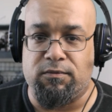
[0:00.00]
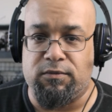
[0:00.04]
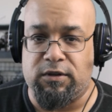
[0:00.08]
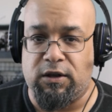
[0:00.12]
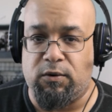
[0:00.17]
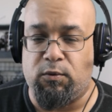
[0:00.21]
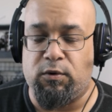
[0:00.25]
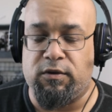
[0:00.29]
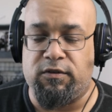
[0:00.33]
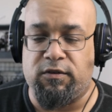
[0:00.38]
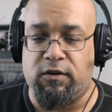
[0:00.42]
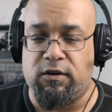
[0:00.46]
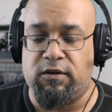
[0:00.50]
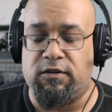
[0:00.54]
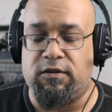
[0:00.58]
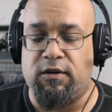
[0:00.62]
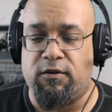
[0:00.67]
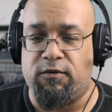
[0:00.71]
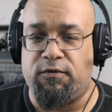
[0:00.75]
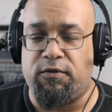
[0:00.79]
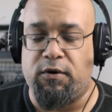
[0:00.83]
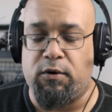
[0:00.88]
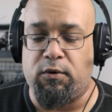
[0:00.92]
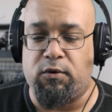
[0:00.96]
Now what's going to
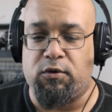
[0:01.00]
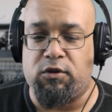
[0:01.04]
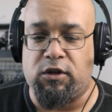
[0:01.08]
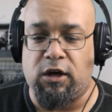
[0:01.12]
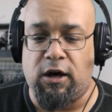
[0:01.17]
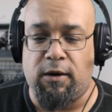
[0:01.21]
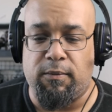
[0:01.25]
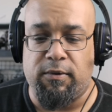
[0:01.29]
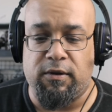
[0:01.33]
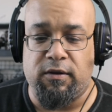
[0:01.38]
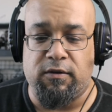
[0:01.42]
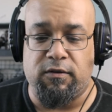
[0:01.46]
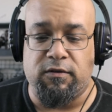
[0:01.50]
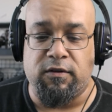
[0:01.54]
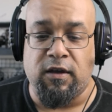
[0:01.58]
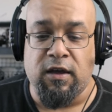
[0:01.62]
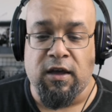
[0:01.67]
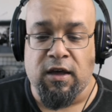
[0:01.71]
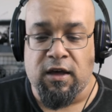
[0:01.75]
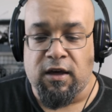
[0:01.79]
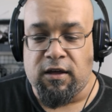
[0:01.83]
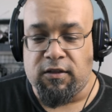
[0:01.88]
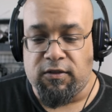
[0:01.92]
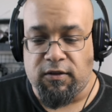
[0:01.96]
tell Photoshop is
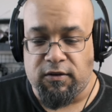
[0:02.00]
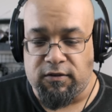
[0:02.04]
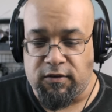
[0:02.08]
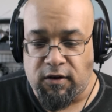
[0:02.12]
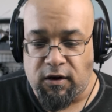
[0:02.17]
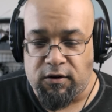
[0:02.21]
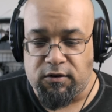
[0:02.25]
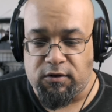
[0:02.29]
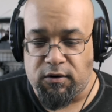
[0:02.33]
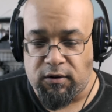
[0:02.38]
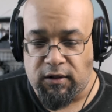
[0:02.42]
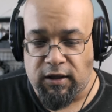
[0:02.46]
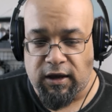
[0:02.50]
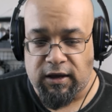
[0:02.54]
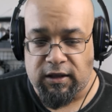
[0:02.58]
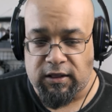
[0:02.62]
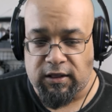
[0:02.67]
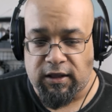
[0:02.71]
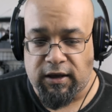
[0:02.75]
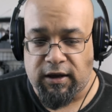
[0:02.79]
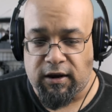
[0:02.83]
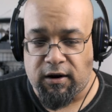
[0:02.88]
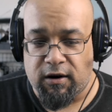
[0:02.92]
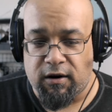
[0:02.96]
this
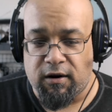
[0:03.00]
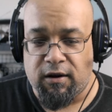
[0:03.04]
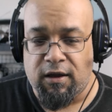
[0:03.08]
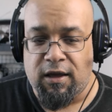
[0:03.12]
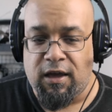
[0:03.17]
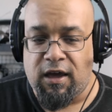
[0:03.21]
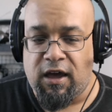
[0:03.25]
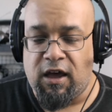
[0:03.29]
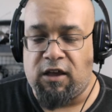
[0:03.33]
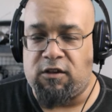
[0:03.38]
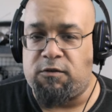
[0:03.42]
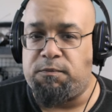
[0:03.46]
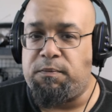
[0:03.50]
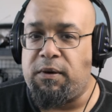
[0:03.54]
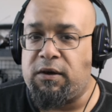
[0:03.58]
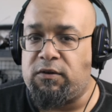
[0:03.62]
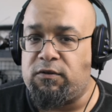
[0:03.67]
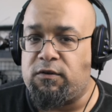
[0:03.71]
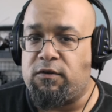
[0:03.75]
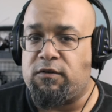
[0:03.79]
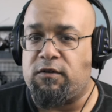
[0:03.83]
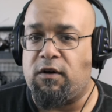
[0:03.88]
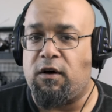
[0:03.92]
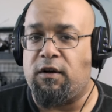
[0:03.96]
underlying layer has
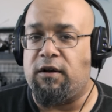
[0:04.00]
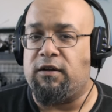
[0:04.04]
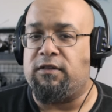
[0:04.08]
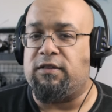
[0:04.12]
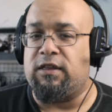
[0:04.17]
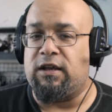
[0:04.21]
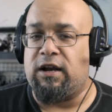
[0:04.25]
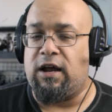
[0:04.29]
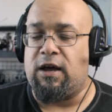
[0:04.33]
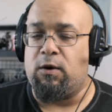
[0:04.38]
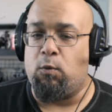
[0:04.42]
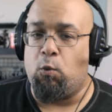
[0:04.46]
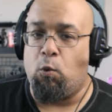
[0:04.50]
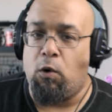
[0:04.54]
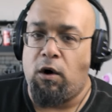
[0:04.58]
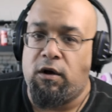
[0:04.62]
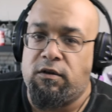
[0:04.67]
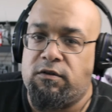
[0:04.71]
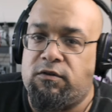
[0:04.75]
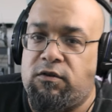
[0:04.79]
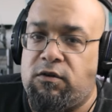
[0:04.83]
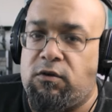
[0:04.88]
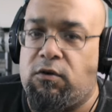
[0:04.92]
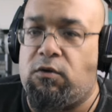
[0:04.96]
pixels on it that I
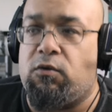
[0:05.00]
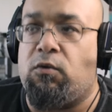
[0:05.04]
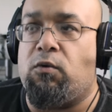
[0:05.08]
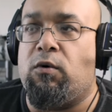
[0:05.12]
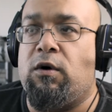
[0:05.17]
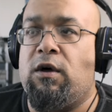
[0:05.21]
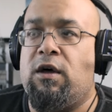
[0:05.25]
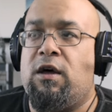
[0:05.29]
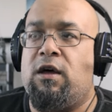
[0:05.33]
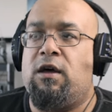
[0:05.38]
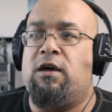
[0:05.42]
want to